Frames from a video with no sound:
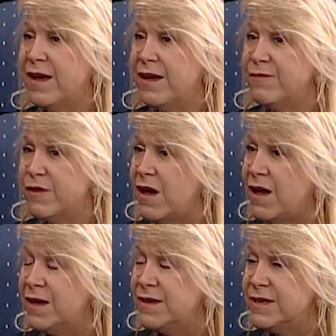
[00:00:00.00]
I've
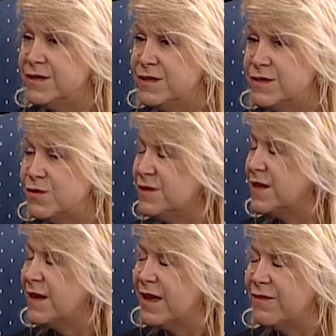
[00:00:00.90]
gone into stores,
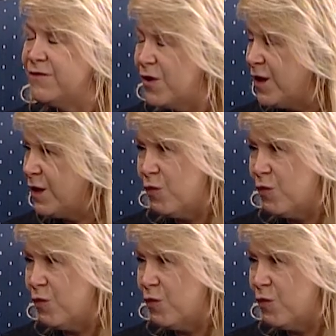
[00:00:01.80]
I get very